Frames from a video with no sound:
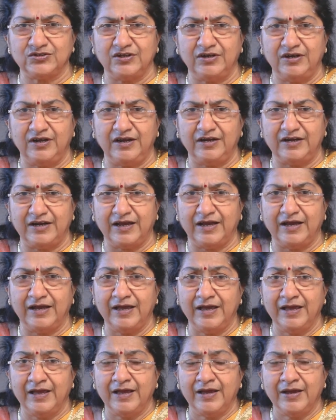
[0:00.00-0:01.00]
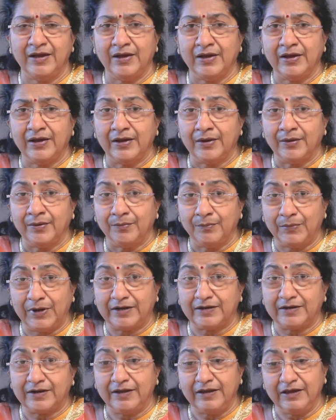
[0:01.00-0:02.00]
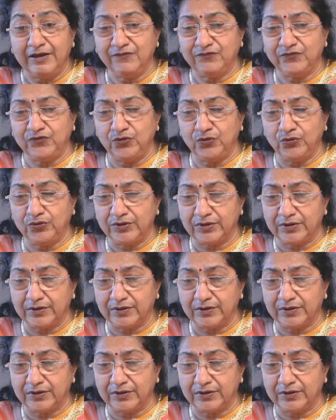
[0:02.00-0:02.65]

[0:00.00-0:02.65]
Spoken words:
the data, but if you